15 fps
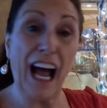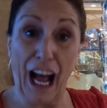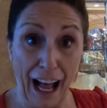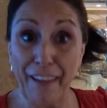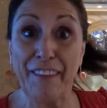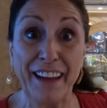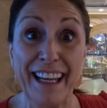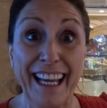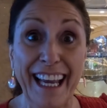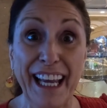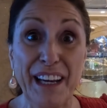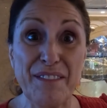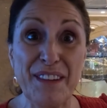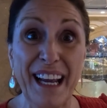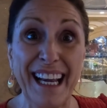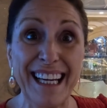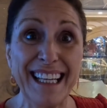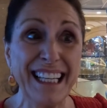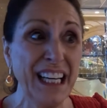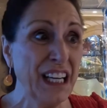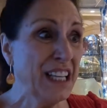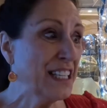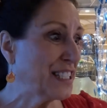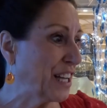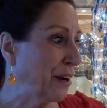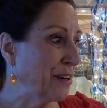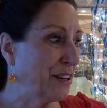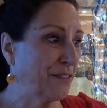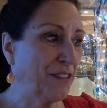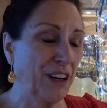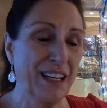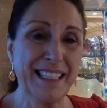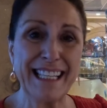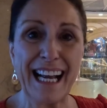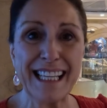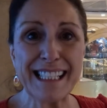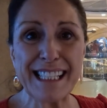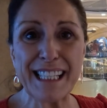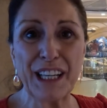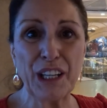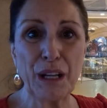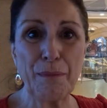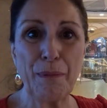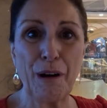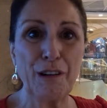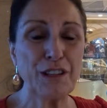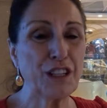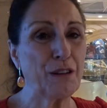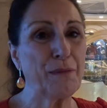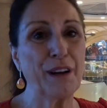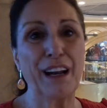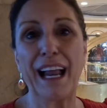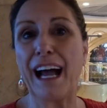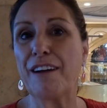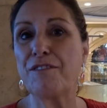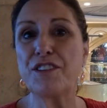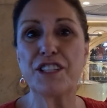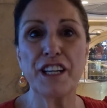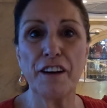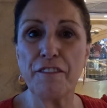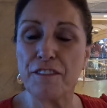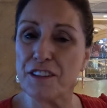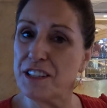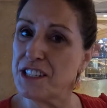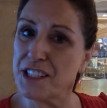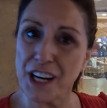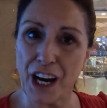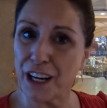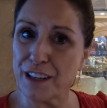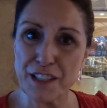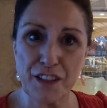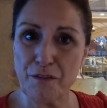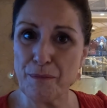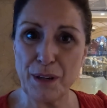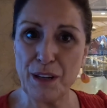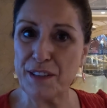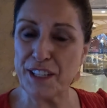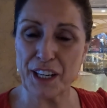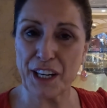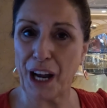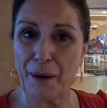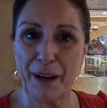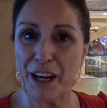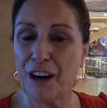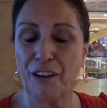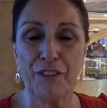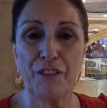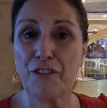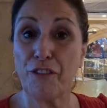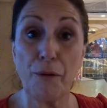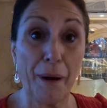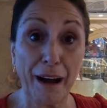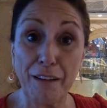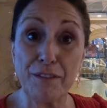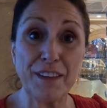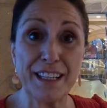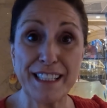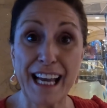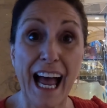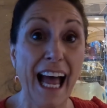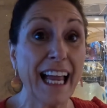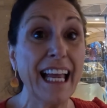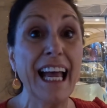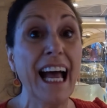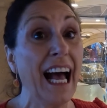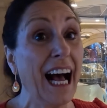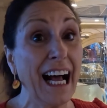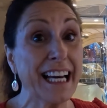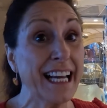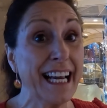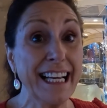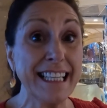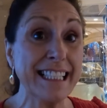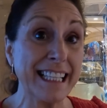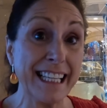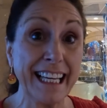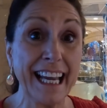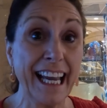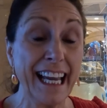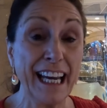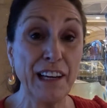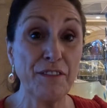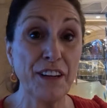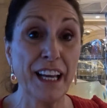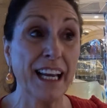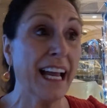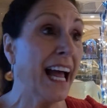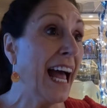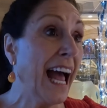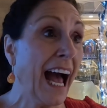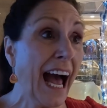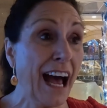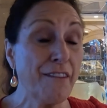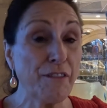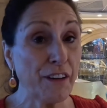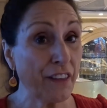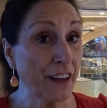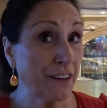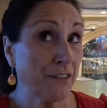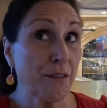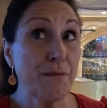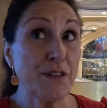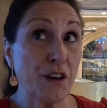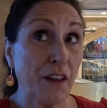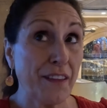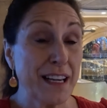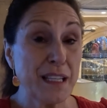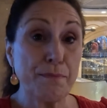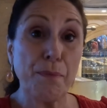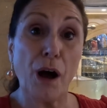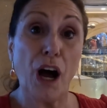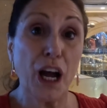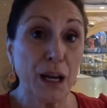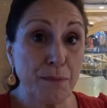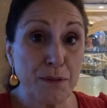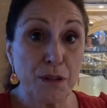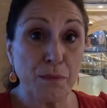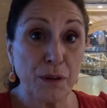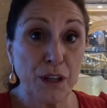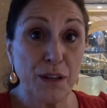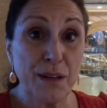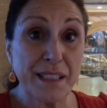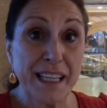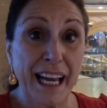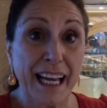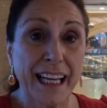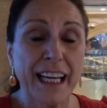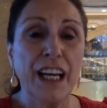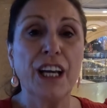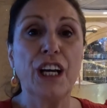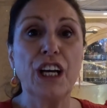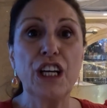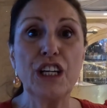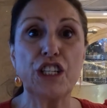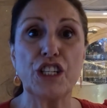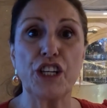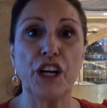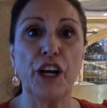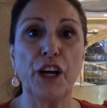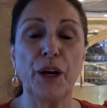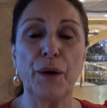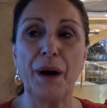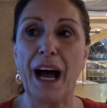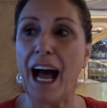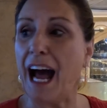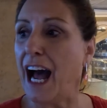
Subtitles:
and the evening. So you've got dancing at the bottom, you'll have different styles of music going on throughout the day and into the evening. Everything from sort of this piped music to